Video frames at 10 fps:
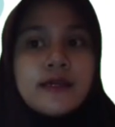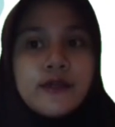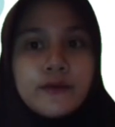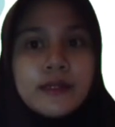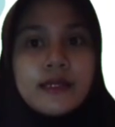
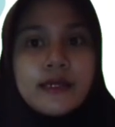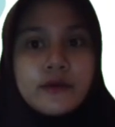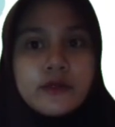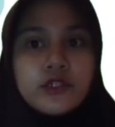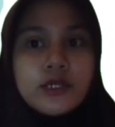human
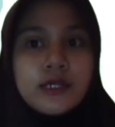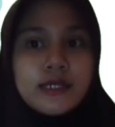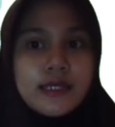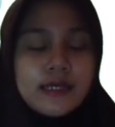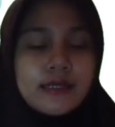language and
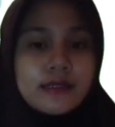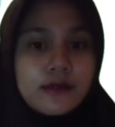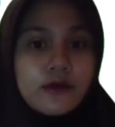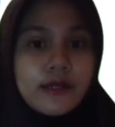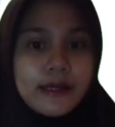learning
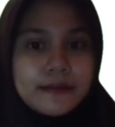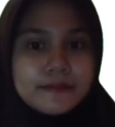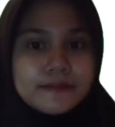interconnect.